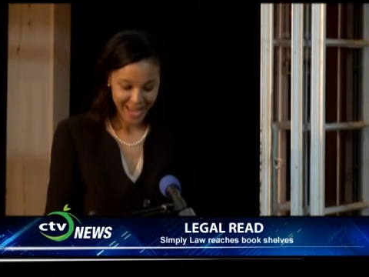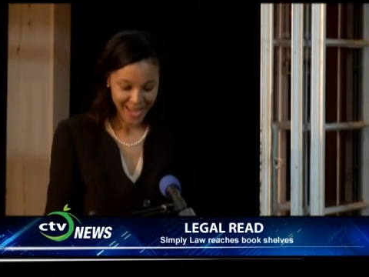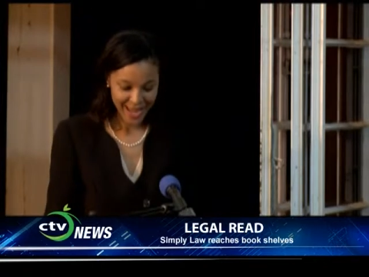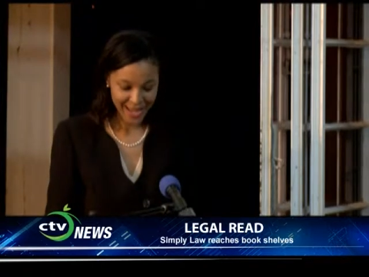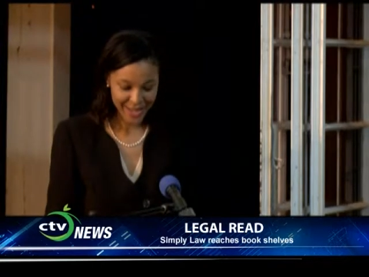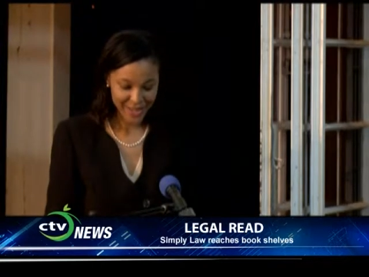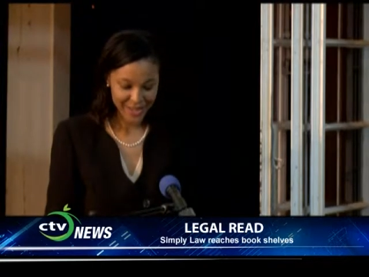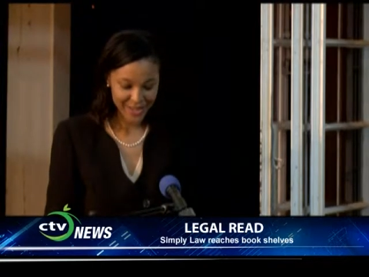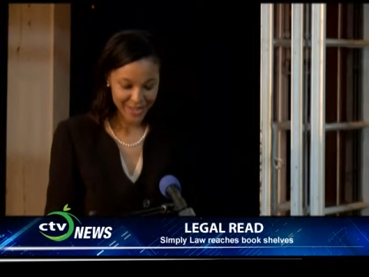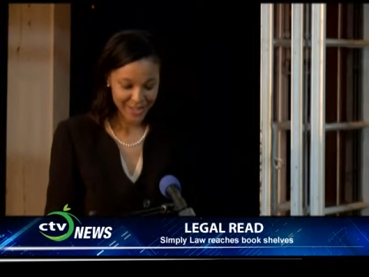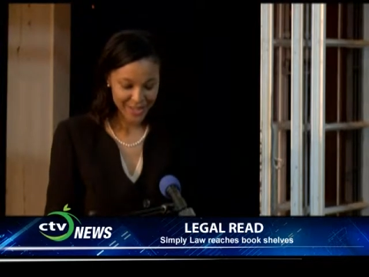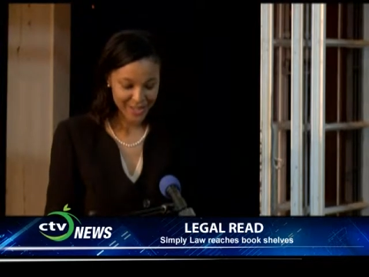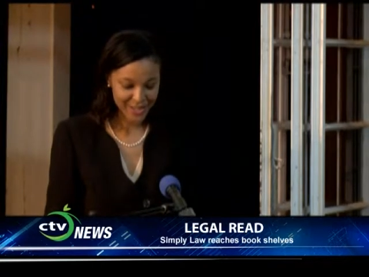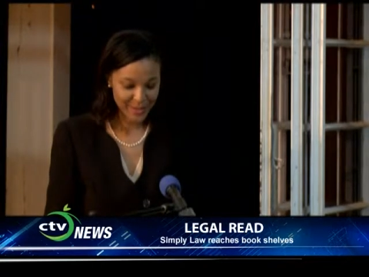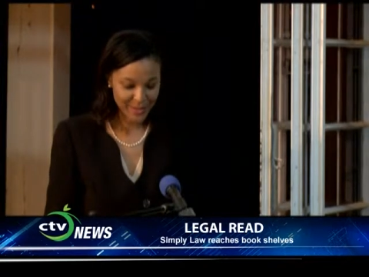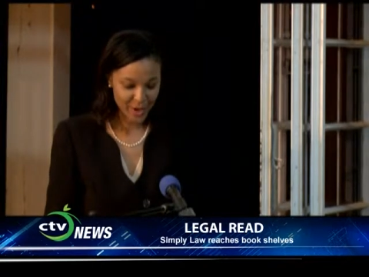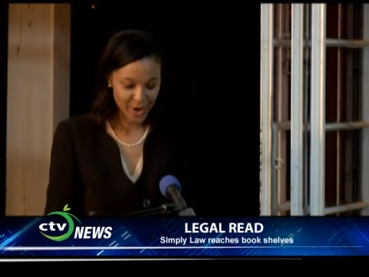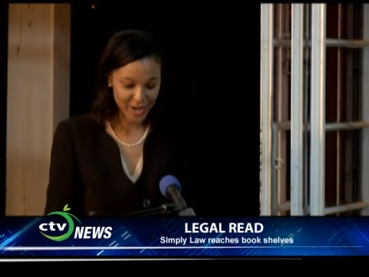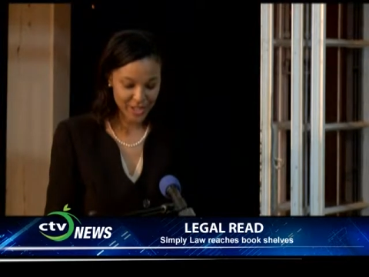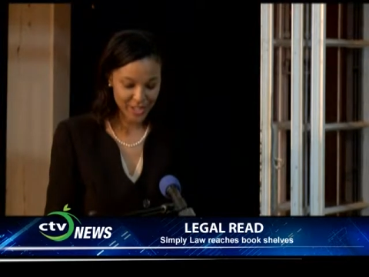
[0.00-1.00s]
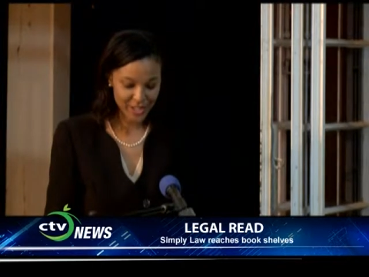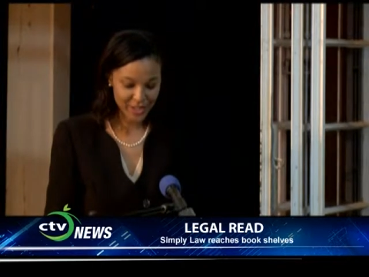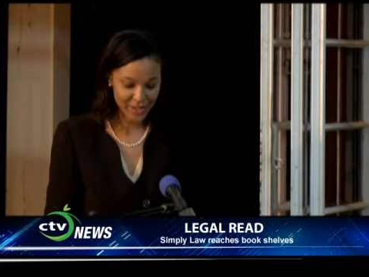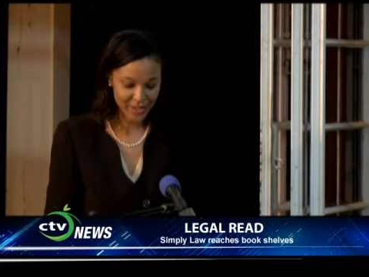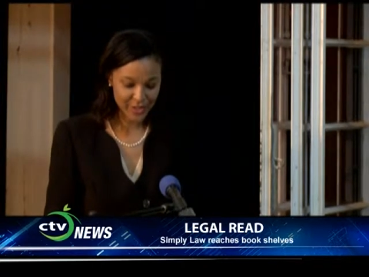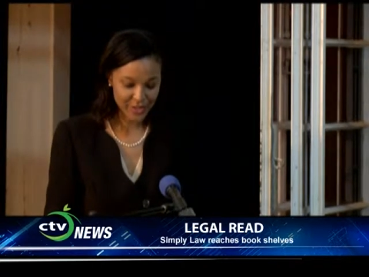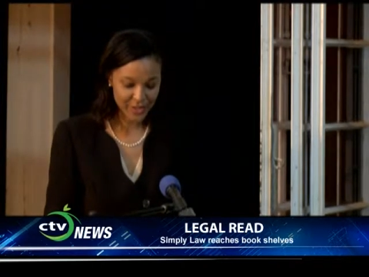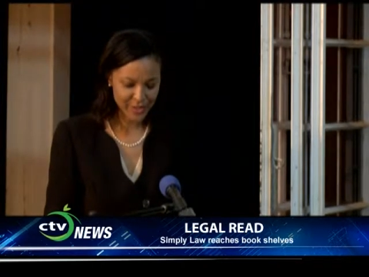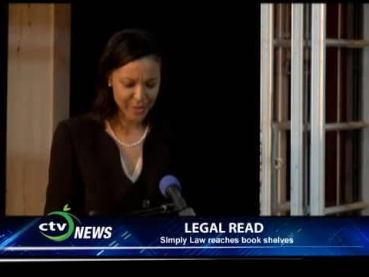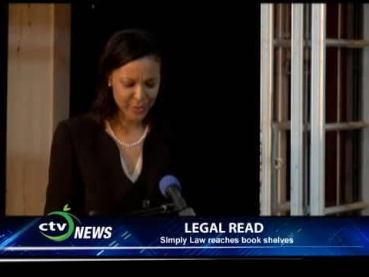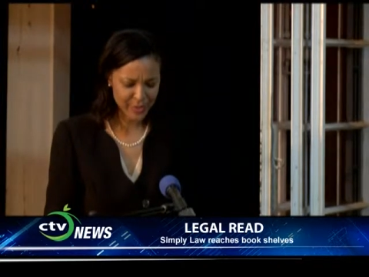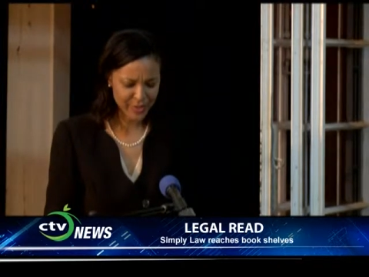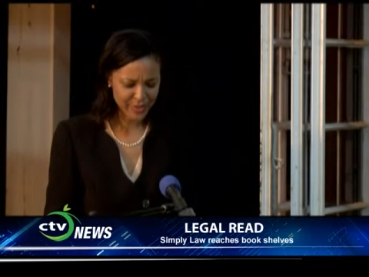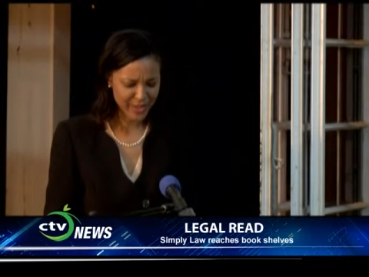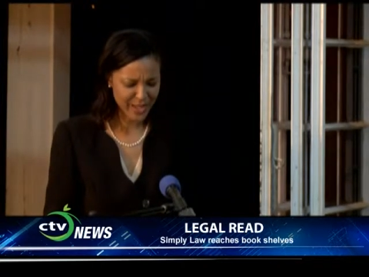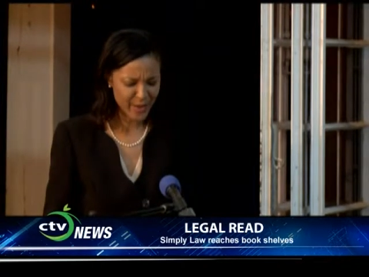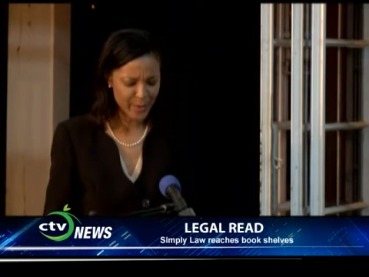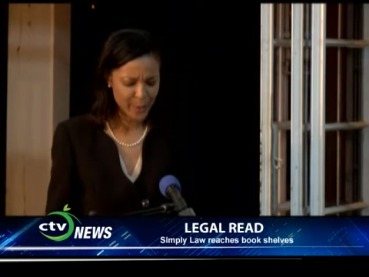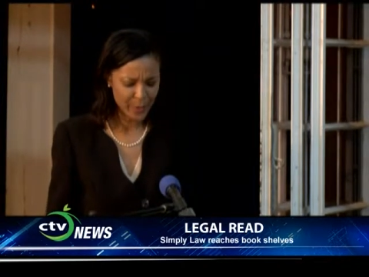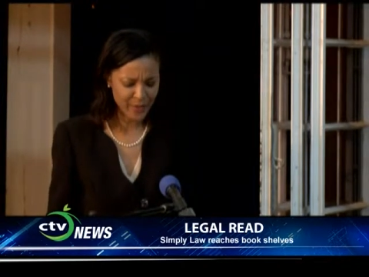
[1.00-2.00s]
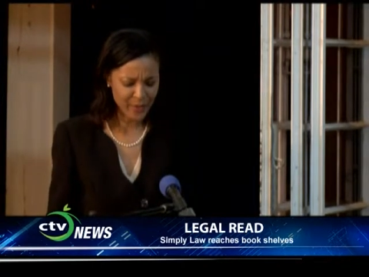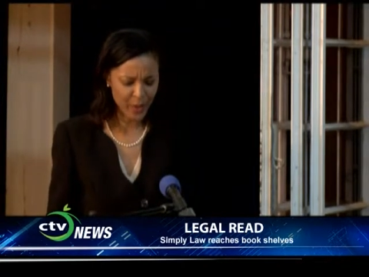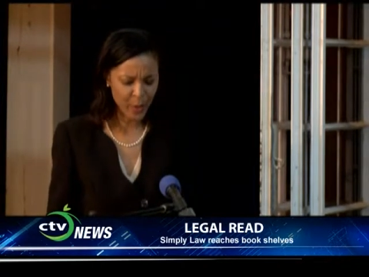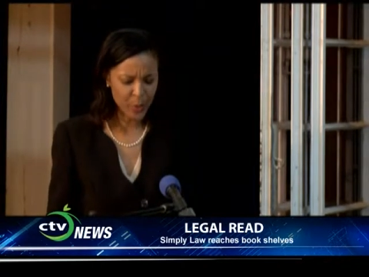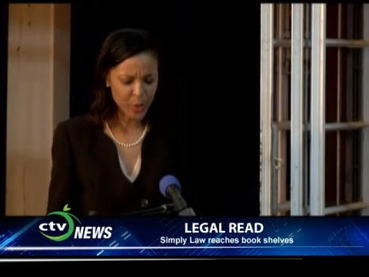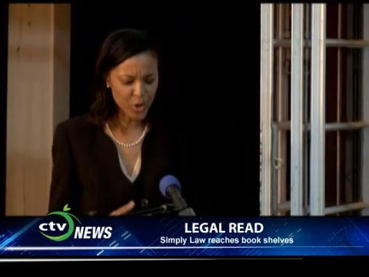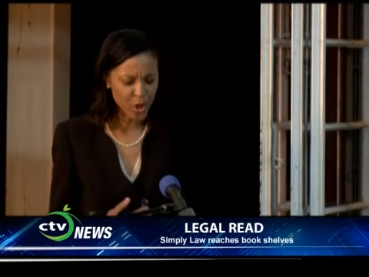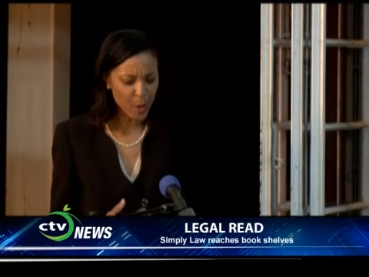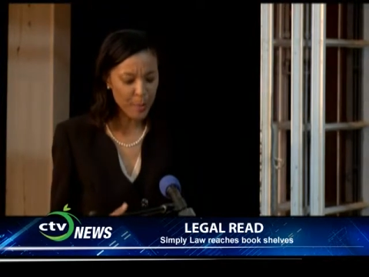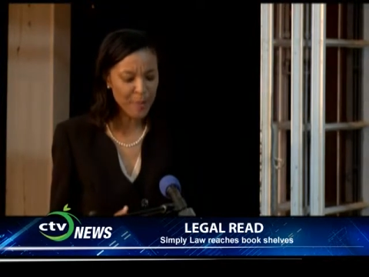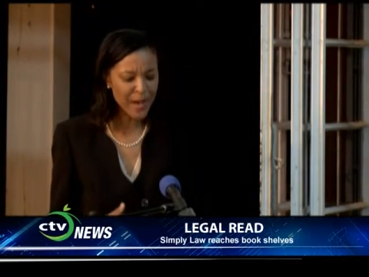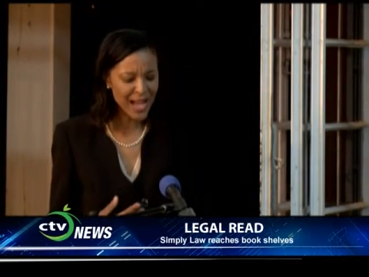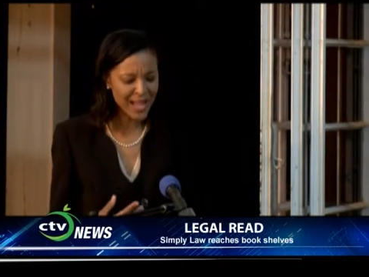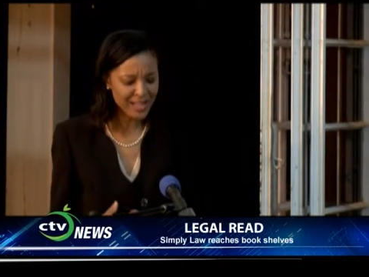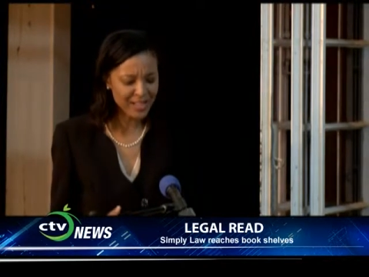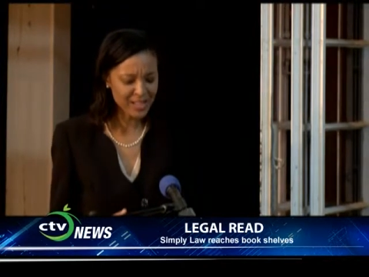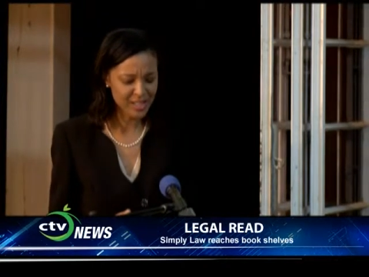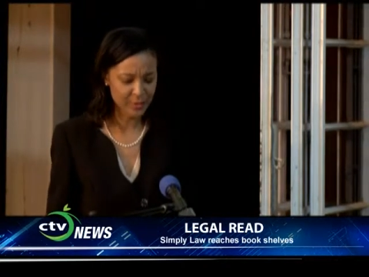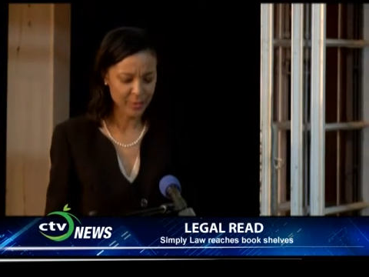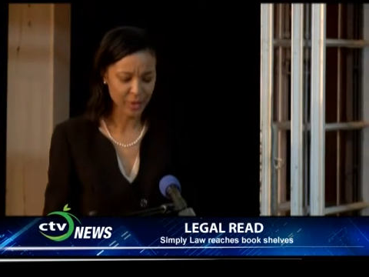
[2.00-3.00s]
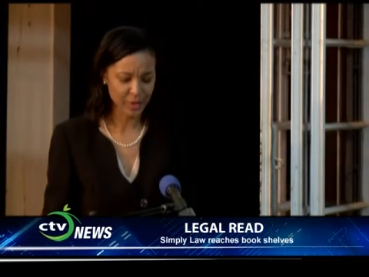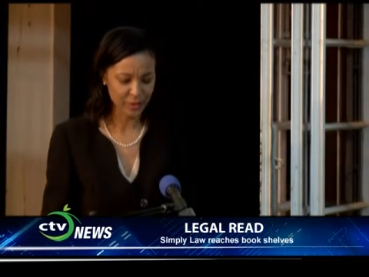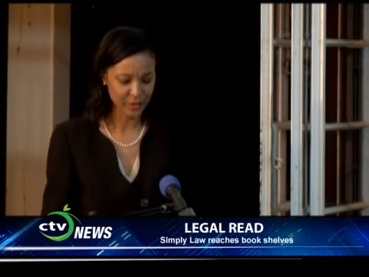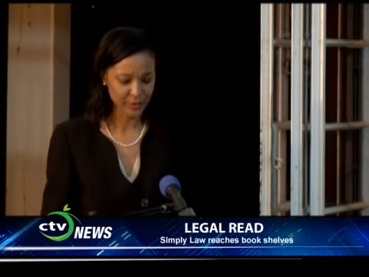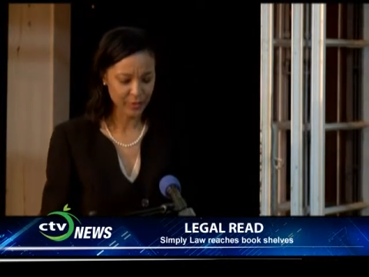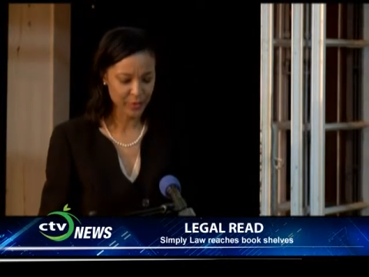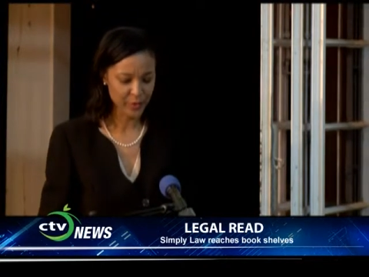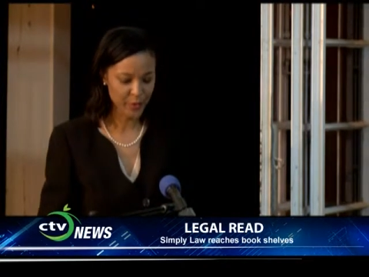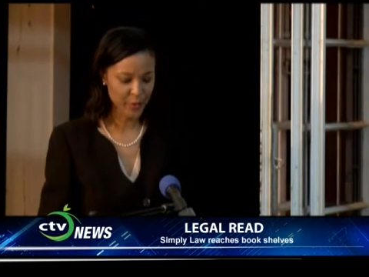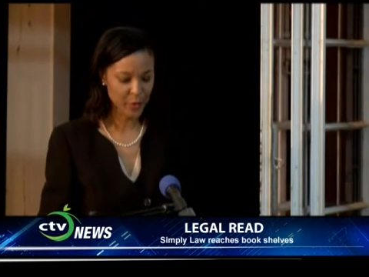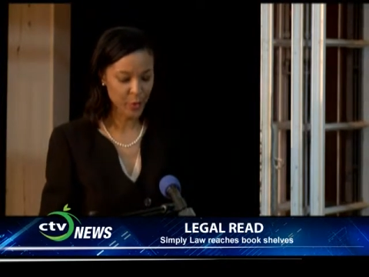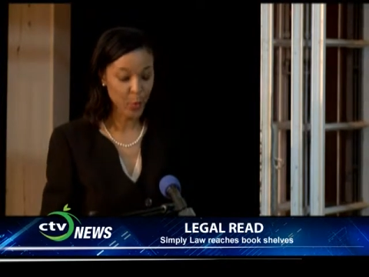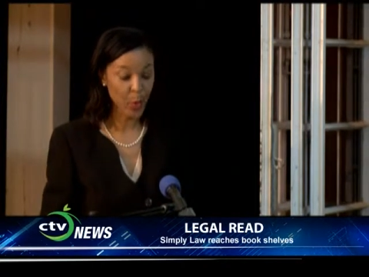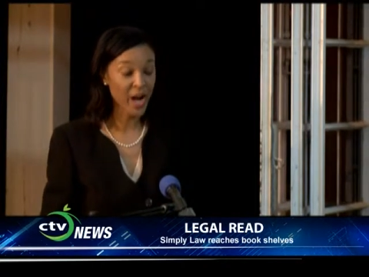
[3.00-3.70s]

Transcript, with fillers: And there are some articles that, are, that we felt were not palatable for the